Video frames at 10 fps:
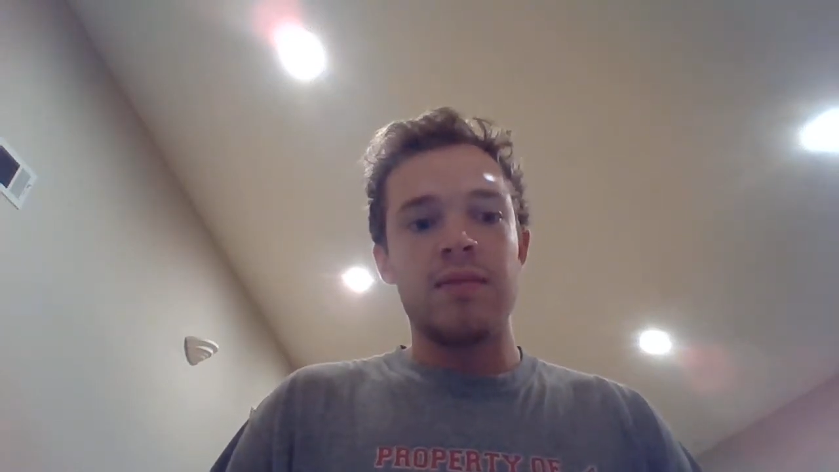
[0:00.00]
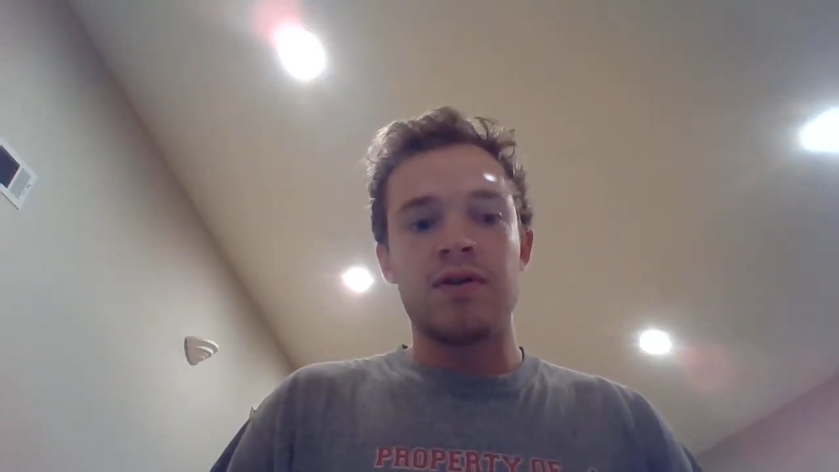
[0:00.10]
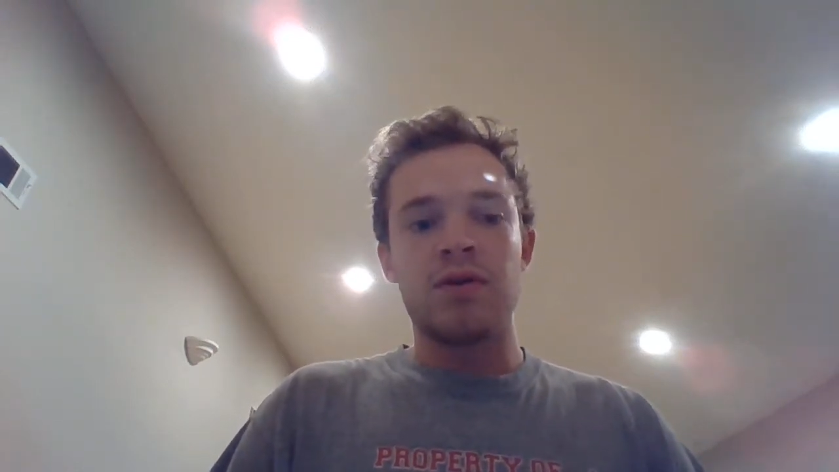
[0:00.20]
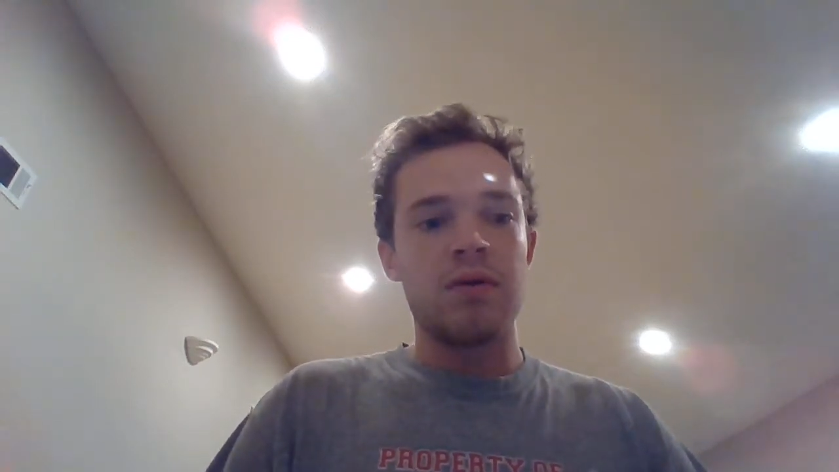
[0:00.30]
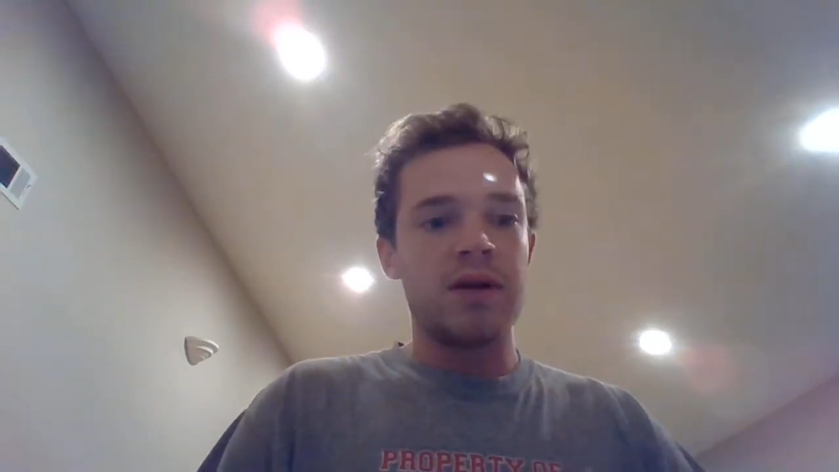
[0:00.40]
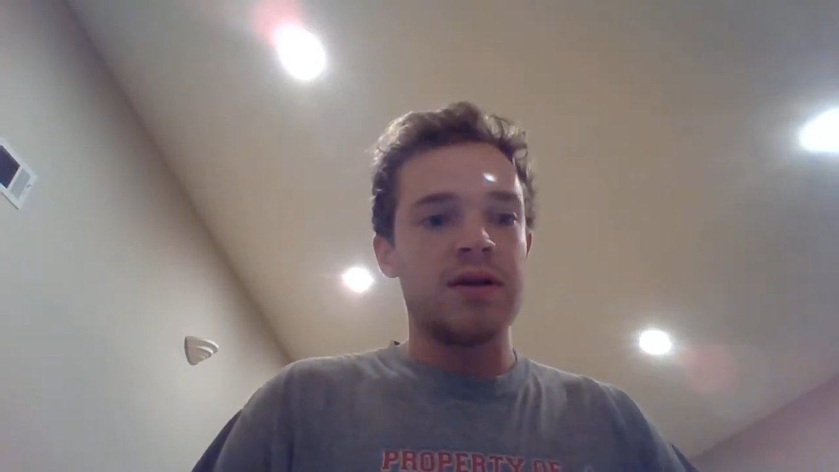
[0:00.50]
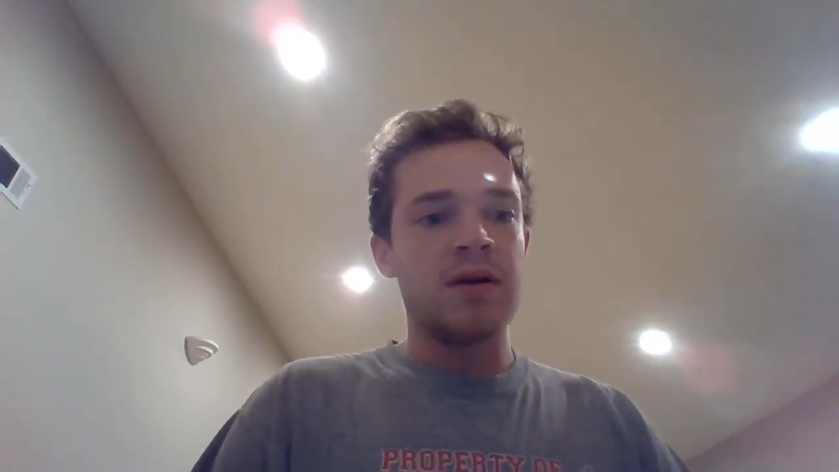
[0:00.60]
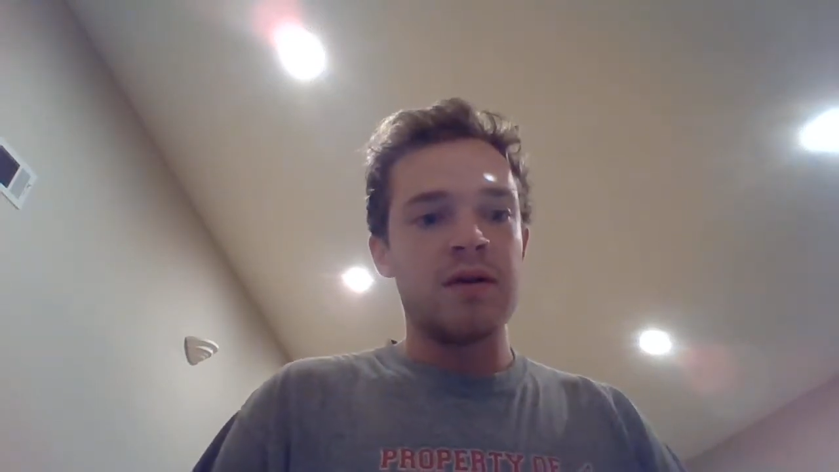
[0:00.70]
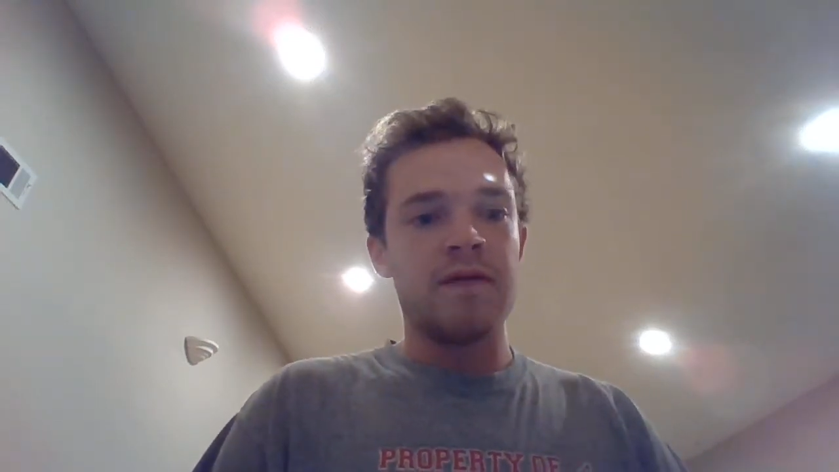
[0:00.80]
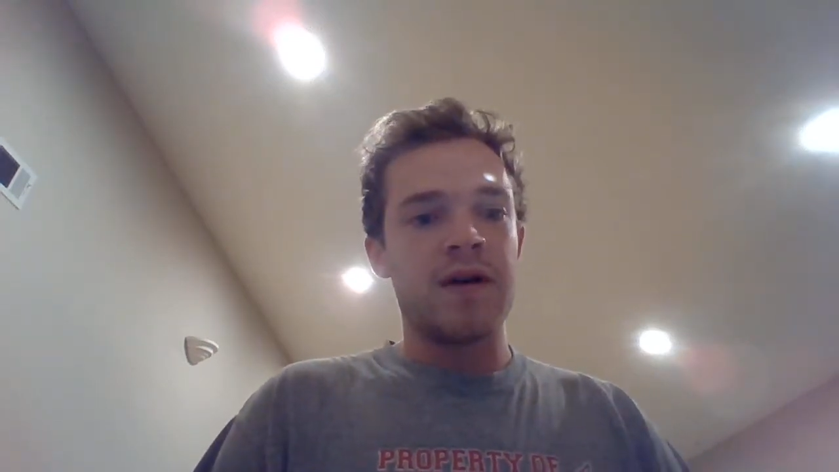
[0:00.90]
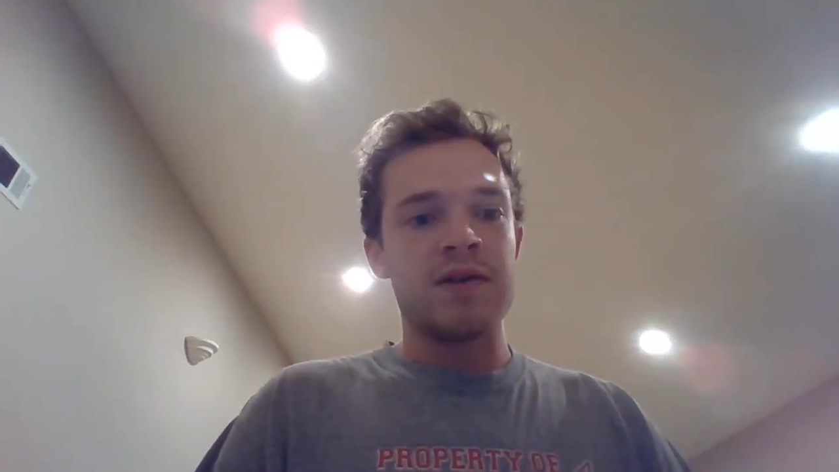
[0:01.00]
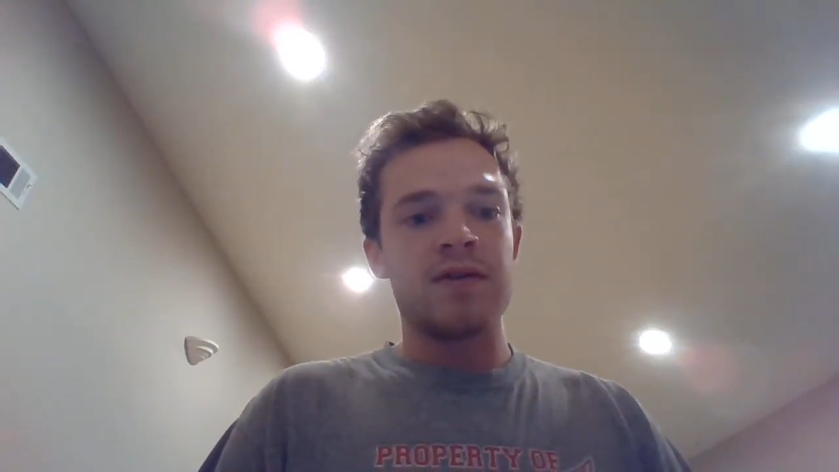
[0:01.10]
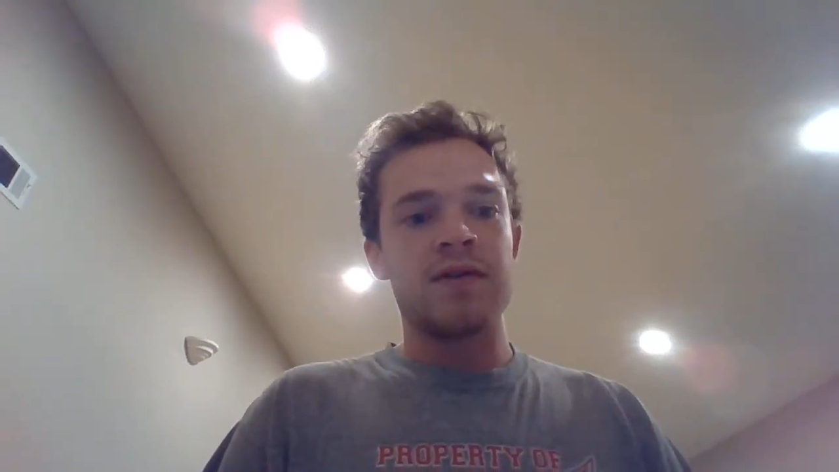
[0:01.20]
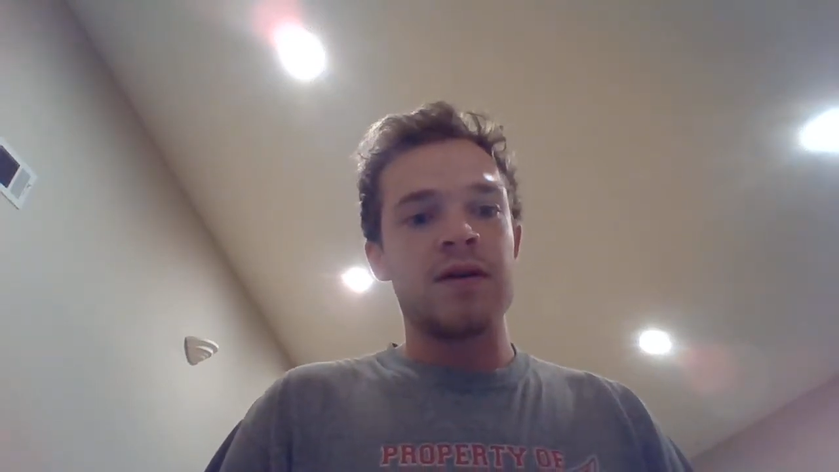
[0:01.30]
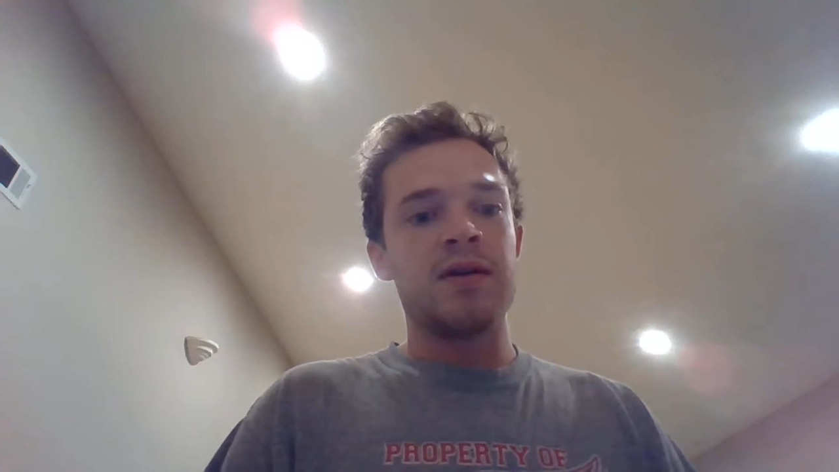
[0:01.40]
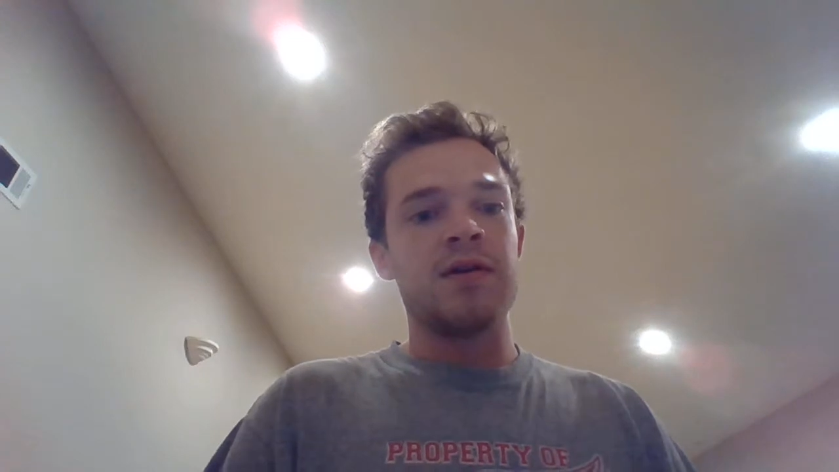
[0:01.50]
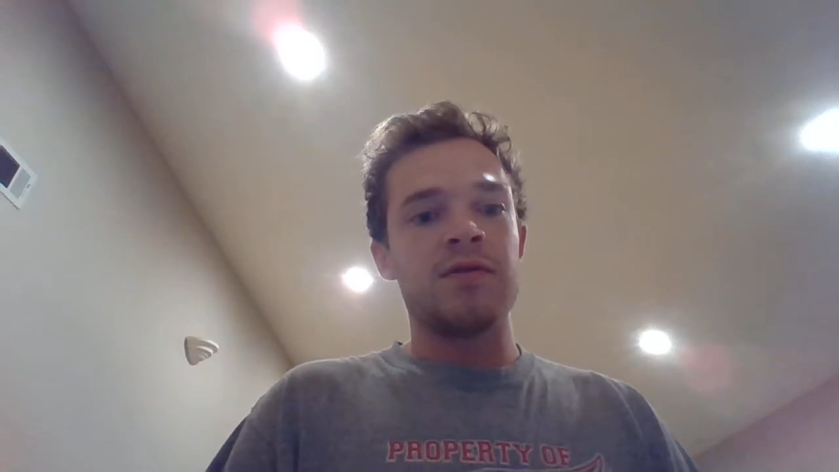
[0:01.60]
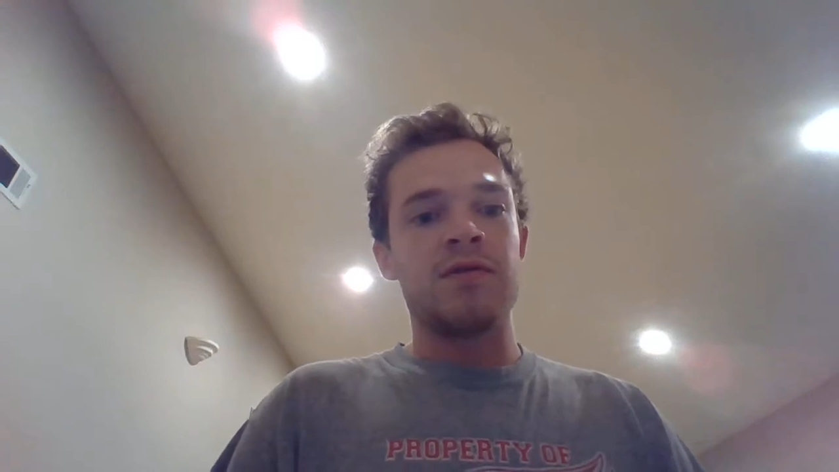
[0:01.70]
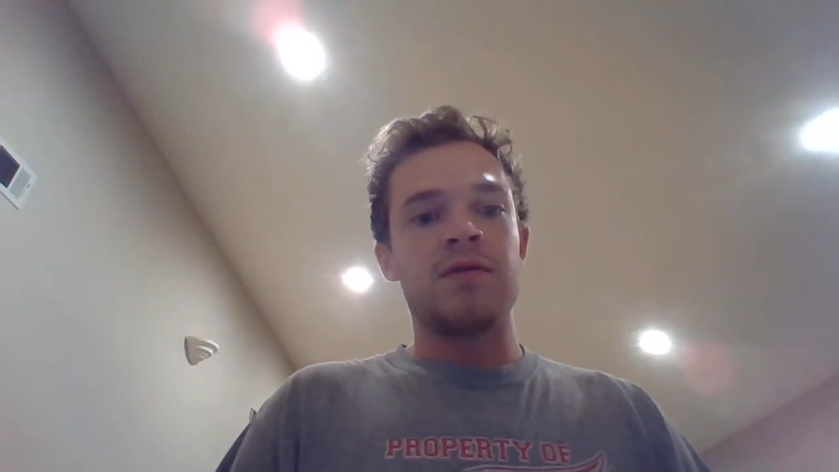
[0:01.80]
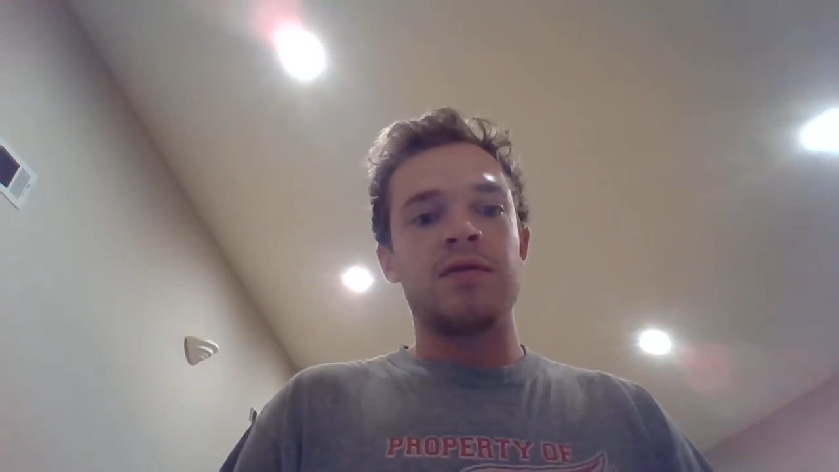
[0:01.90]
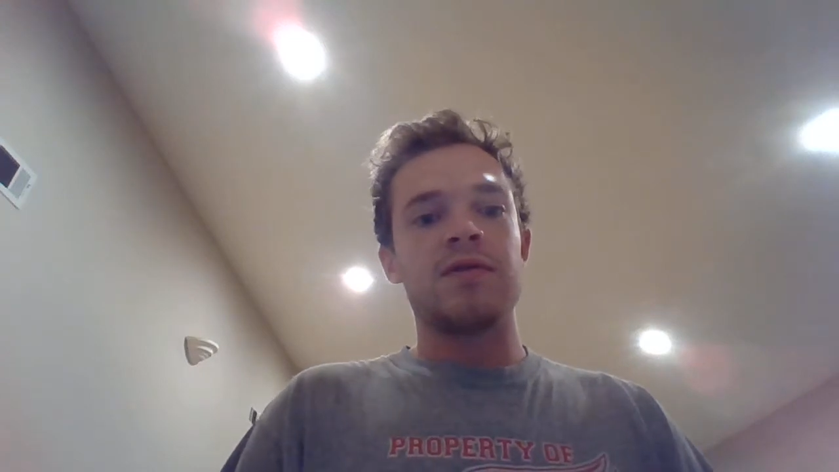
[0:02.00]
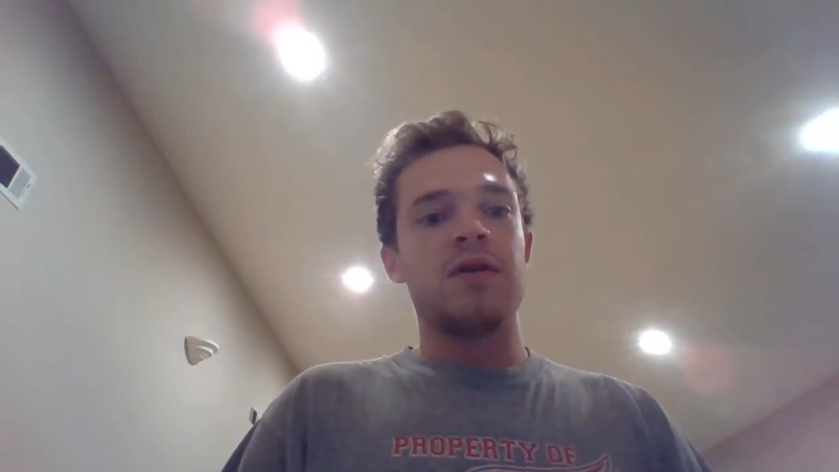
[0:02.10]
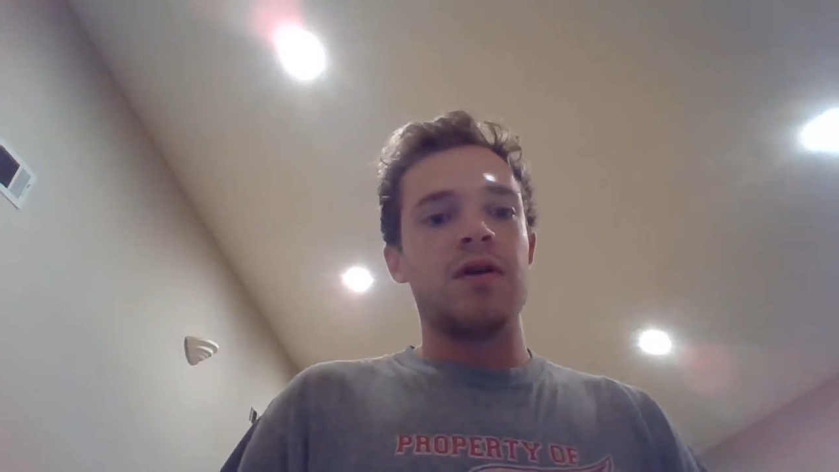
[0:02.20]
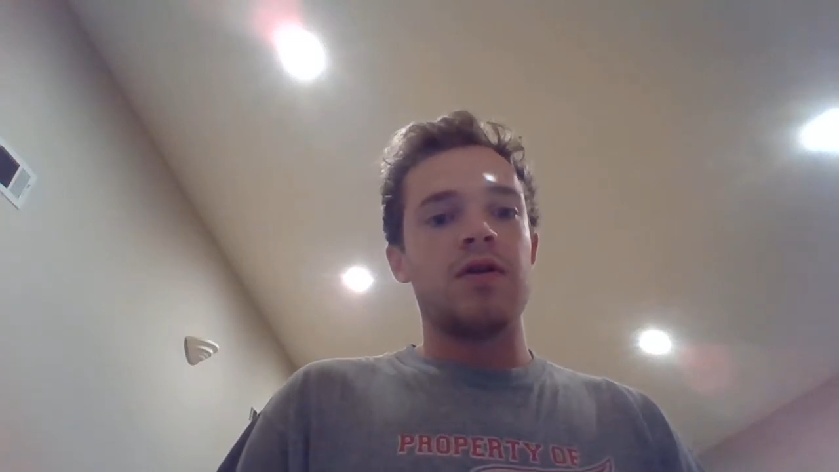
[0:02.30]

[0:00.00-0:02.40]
it totally nullifies your study and the results